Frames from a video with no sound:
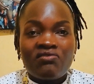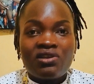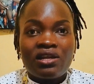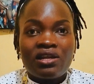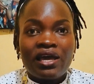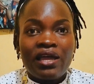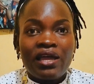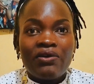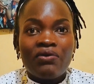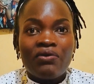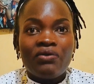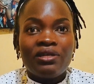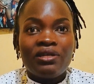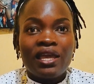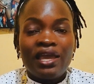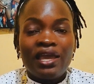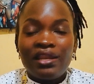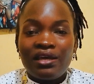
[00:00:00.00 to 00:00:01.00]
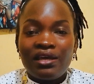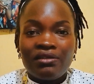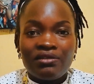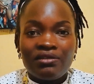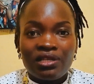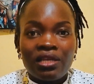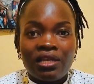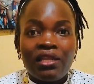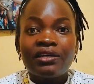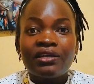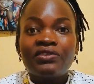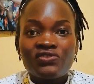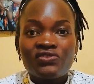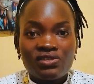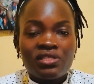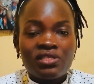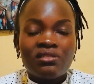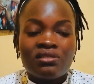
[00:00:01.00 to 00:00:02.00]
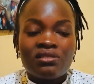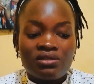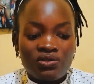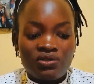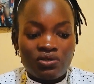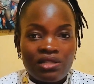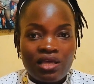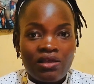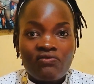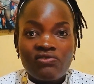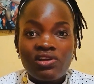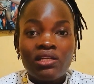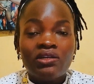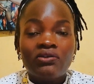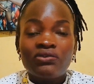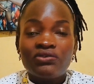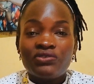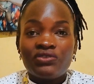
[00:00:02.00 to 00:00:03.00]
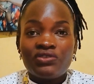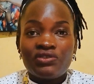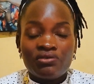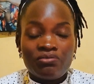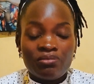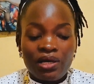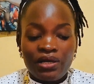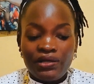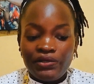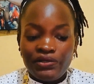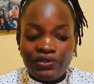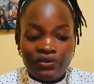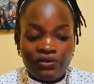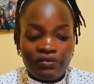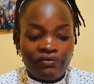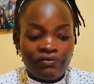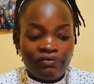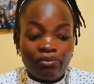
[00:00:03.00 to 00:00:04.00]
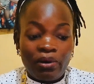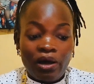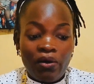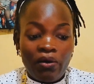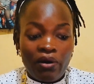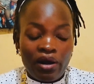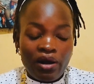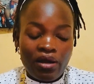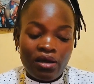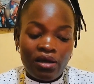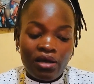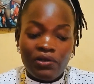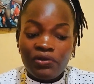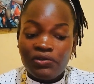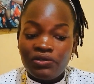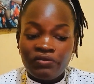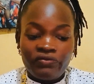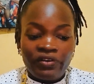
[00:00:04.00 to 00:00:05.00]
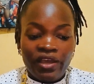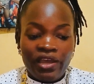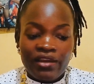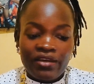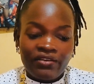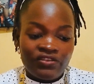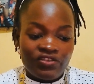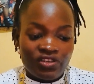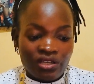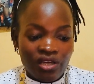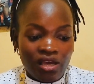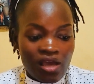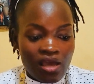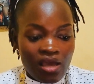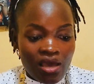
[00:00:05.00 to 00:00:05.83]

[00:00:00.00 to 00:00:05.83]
rely on energy, electricity, so they really consume a lot of power, a lot of energy.